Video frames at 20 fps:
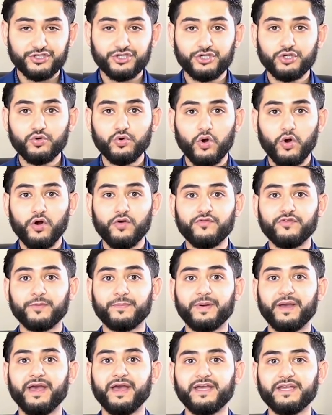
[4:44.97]
you
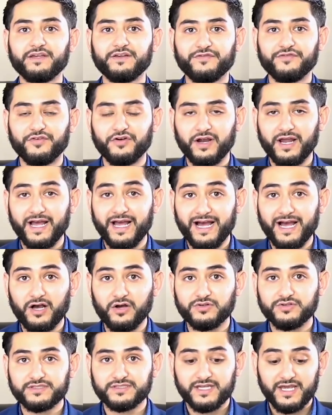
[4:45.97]
overpaying for a
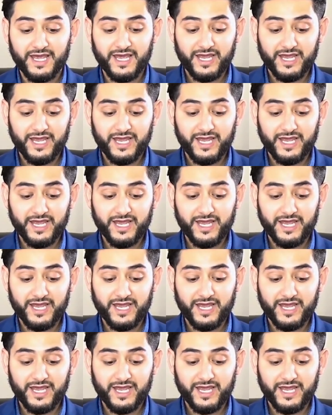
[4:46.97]
house,